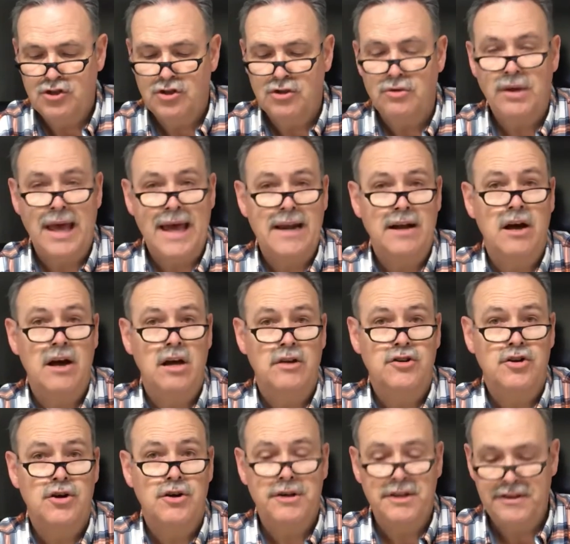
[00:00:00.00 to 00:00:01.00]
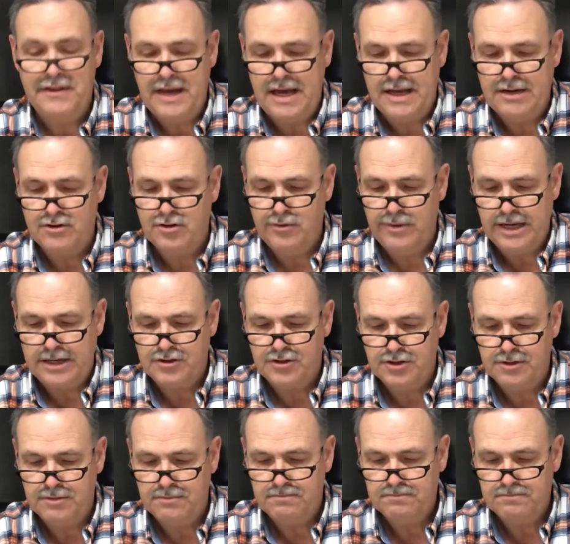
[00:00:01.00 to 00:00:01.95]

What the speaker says: you cannot turn in that direction.